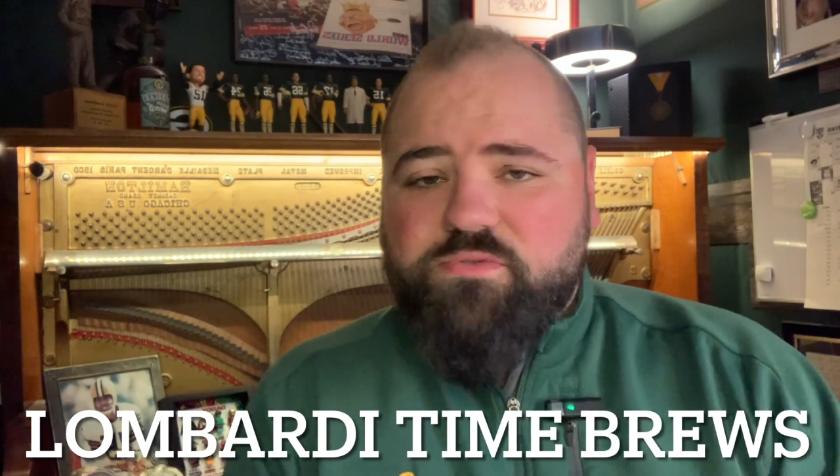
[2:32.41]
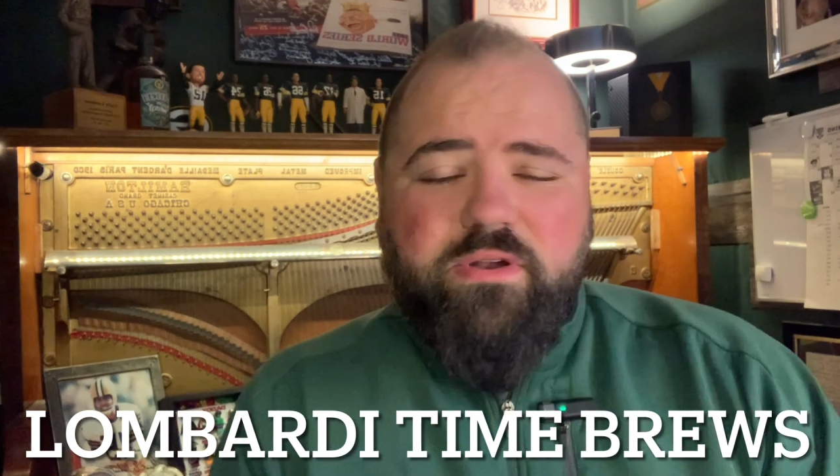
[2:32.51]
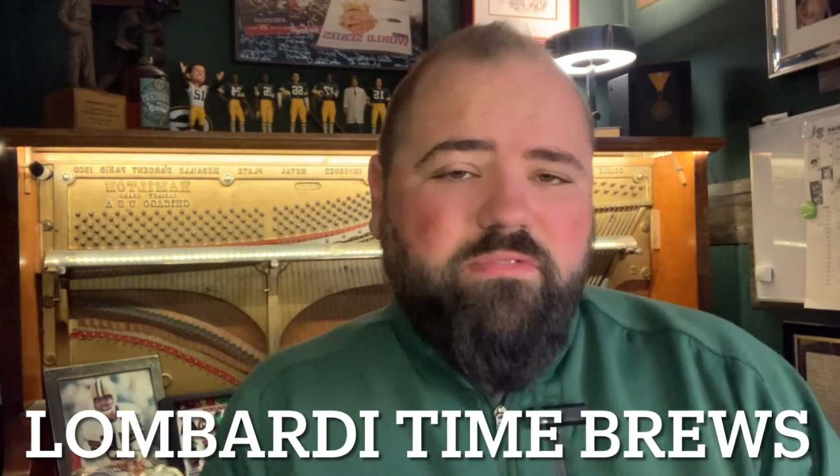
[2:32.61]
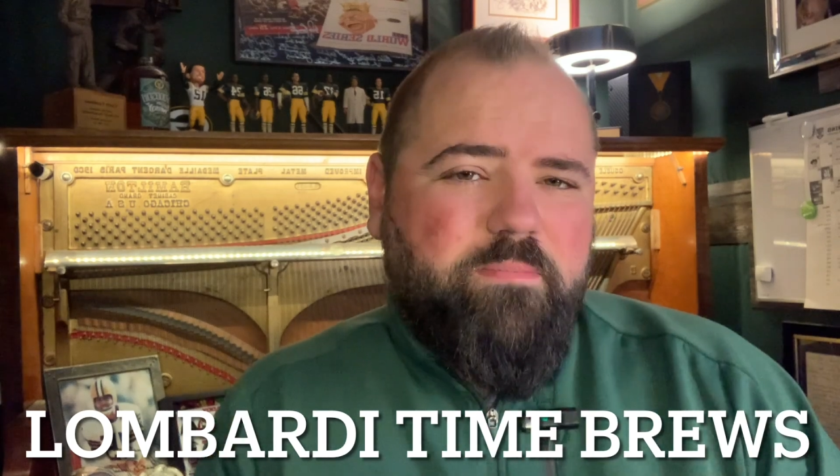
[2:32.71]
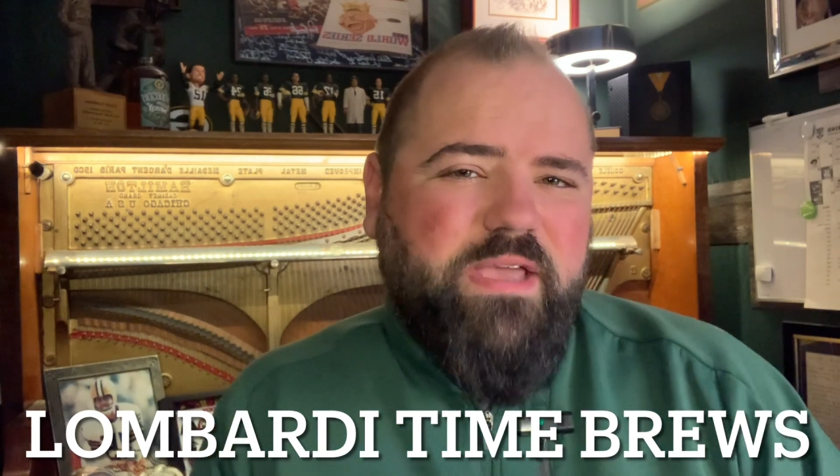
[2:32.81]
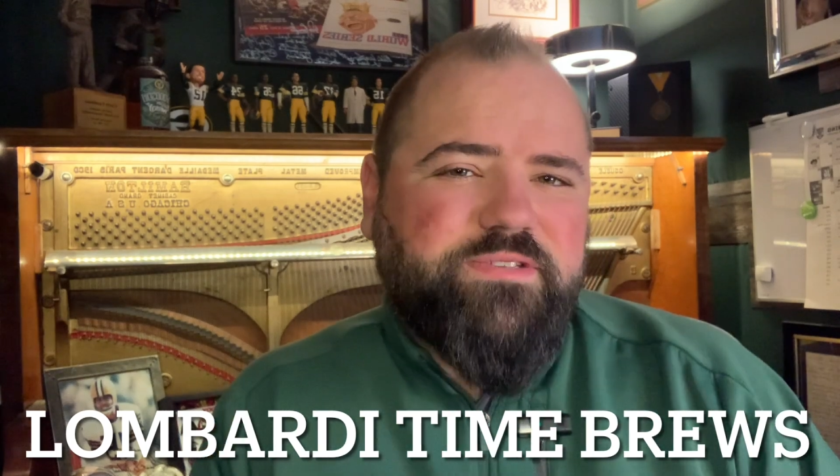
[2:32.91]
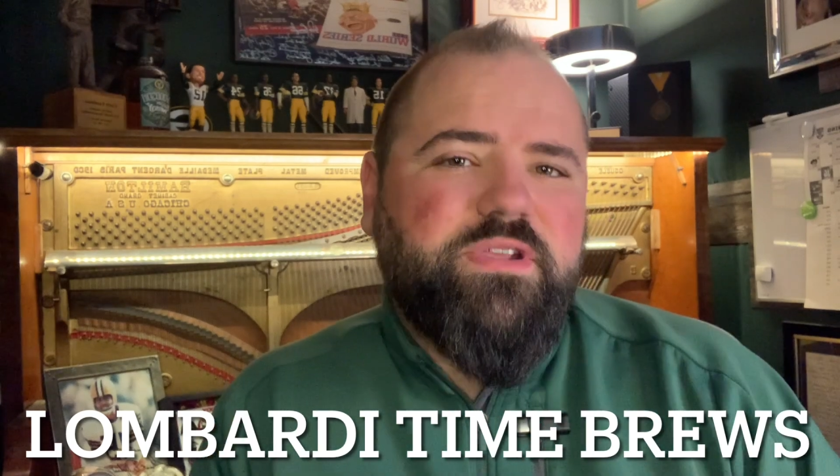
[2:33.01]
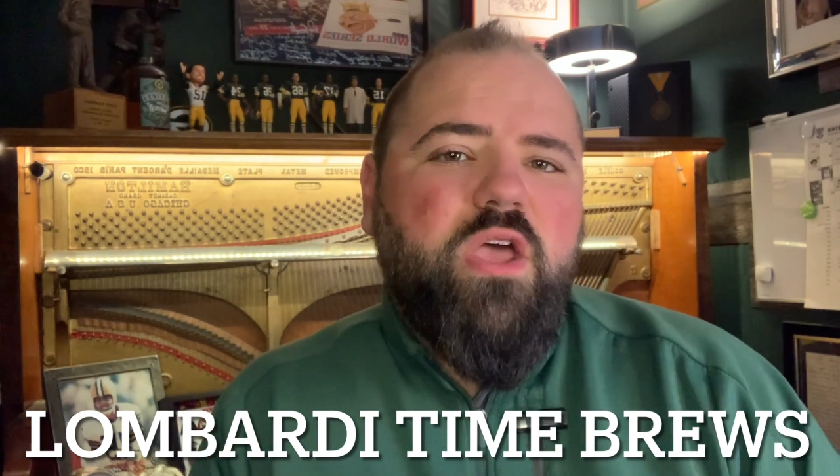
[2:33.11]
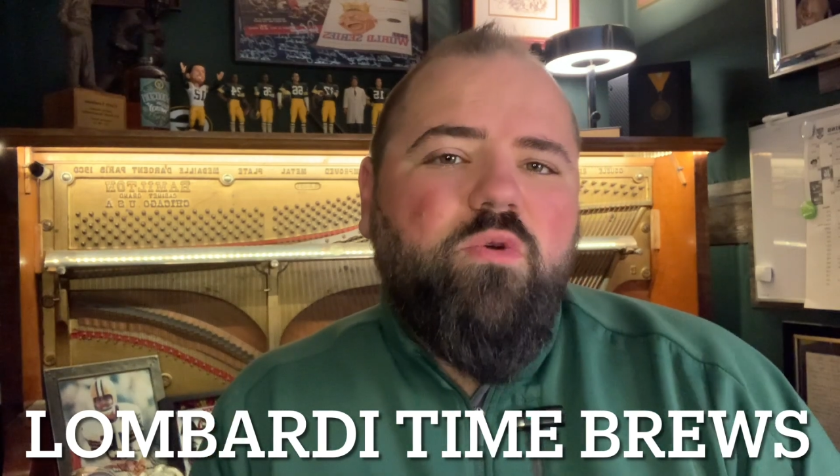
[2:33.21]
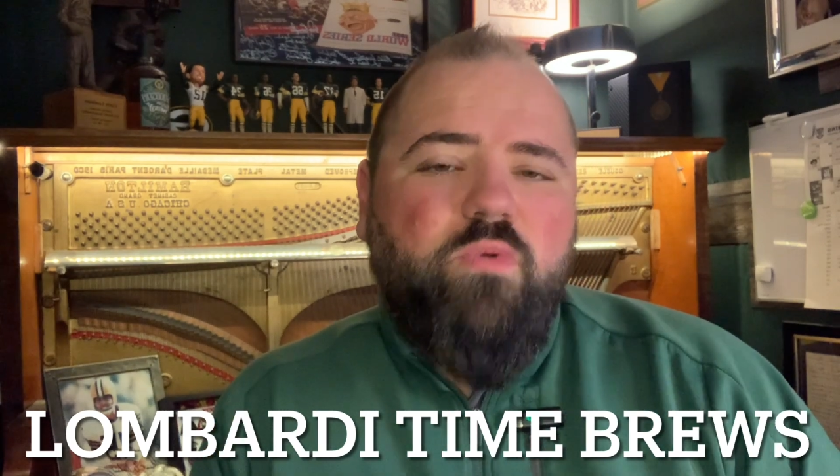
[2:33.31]
One of the best
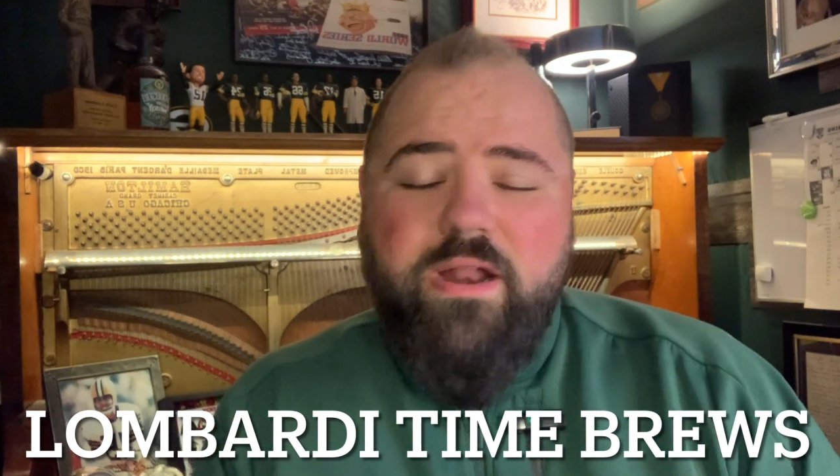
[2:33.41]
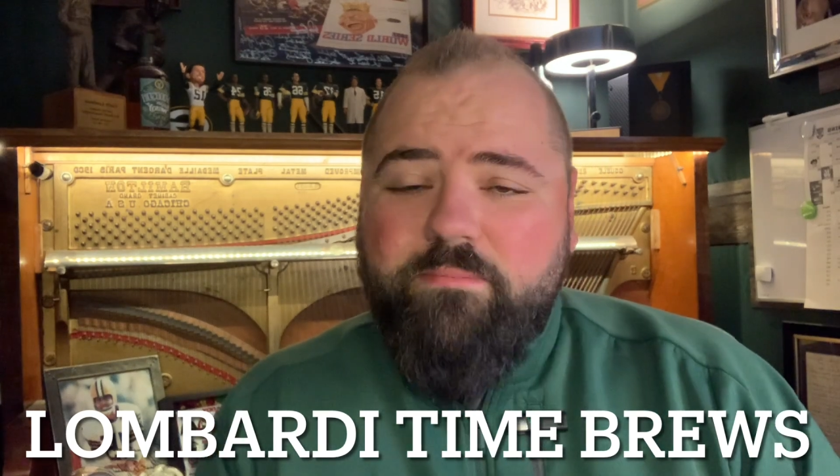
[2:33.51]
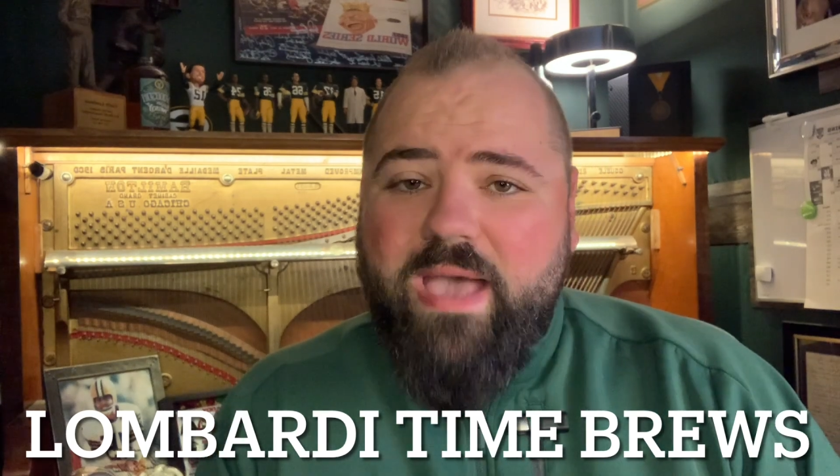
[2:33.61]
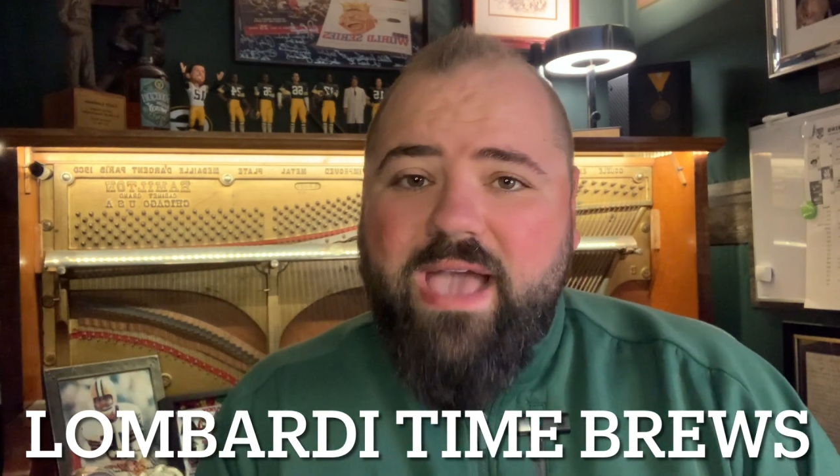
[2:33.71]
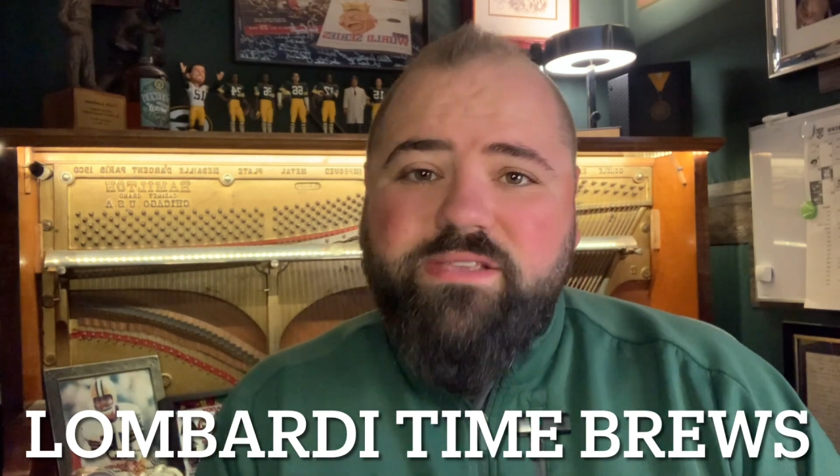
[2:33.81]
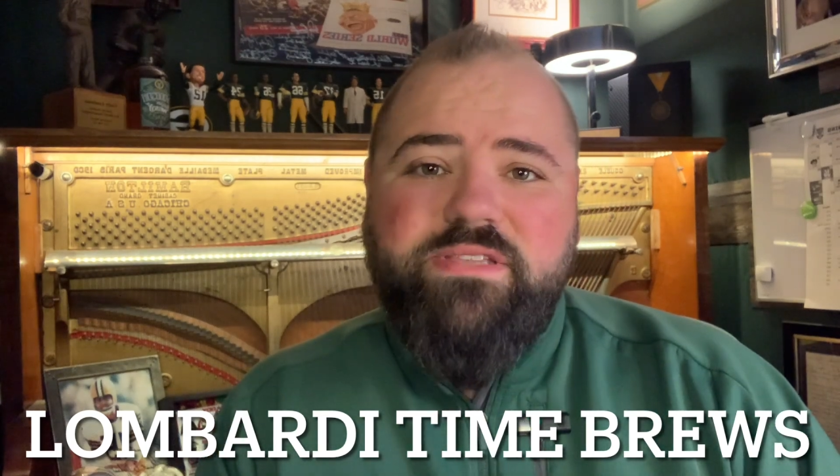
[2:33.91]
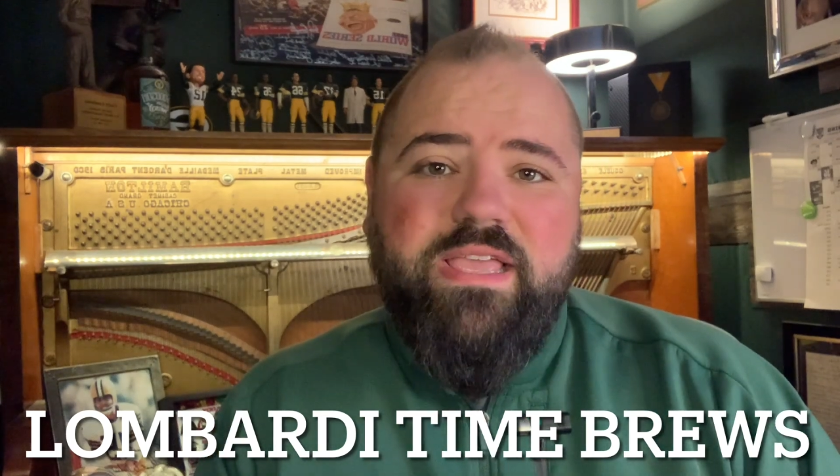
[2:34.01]
running backs